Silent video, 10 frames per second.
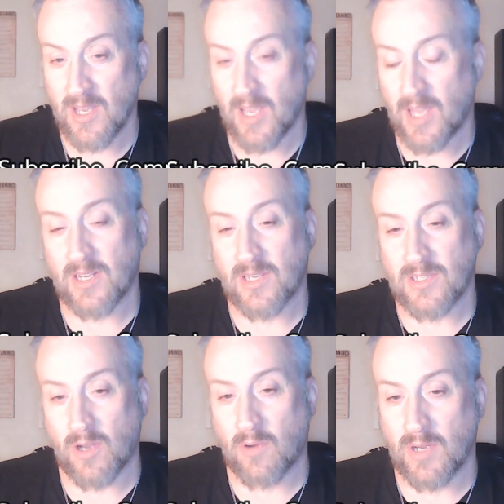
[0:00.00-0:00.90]
And as
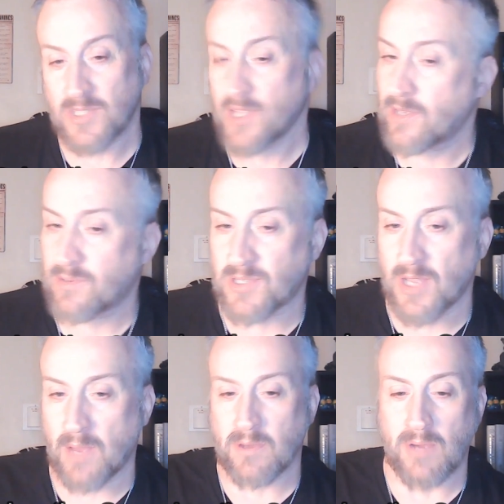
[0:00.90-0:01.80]
always, thanks for
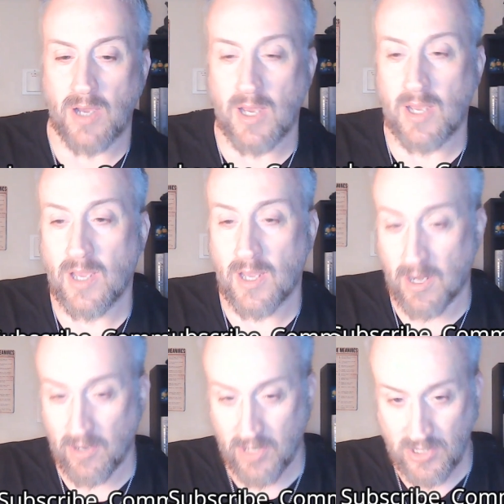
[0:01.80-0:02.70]
stopping by, and
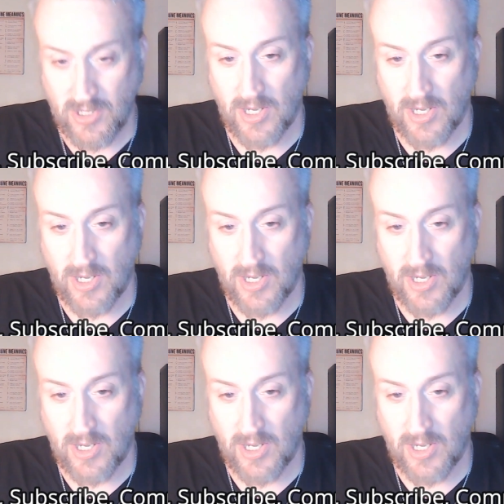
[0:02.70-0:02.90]
I'll catch you